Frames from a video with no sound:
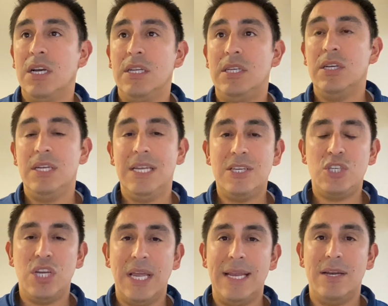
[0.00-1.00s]
to
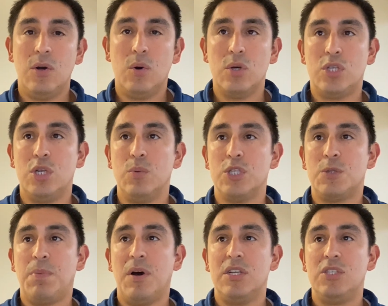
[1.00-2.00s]
initiate or to
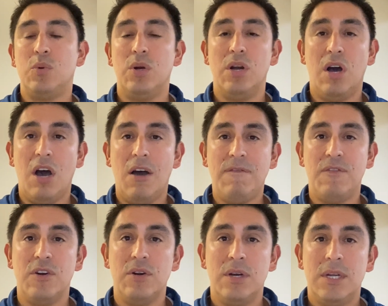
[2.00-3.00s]
respond to an
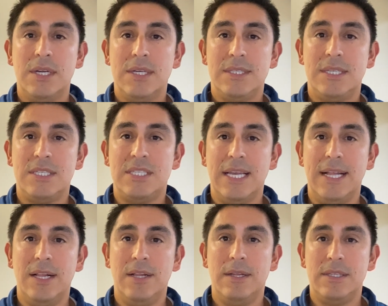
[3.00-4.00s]
offer to
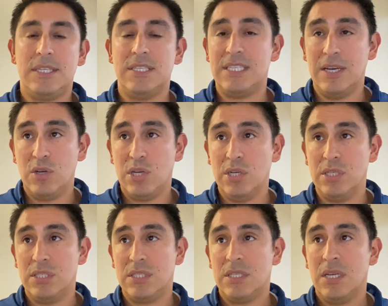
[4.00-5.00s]
sell
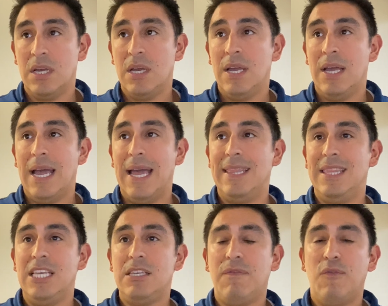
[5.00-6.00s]
goods. And
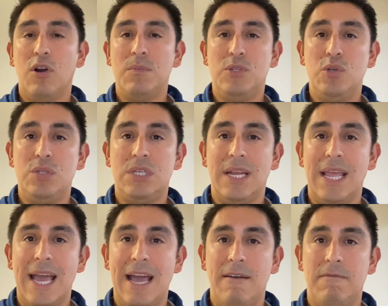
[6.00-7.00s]
these forms usually
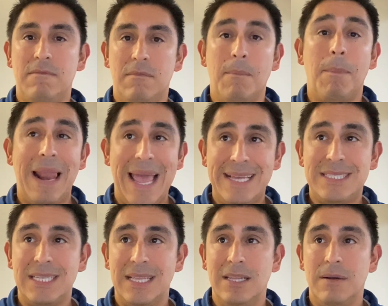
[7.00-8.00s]
have
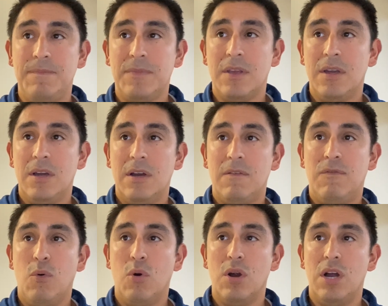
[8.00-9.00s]
blanks in them
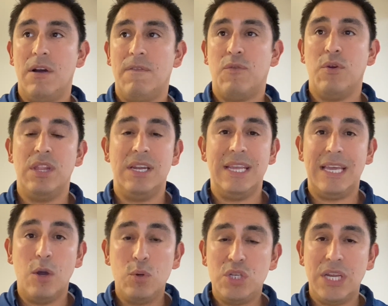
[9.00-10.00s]
for the
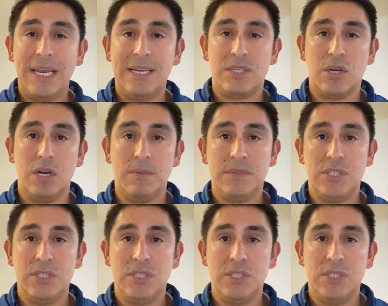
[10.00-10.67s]
negotiated terms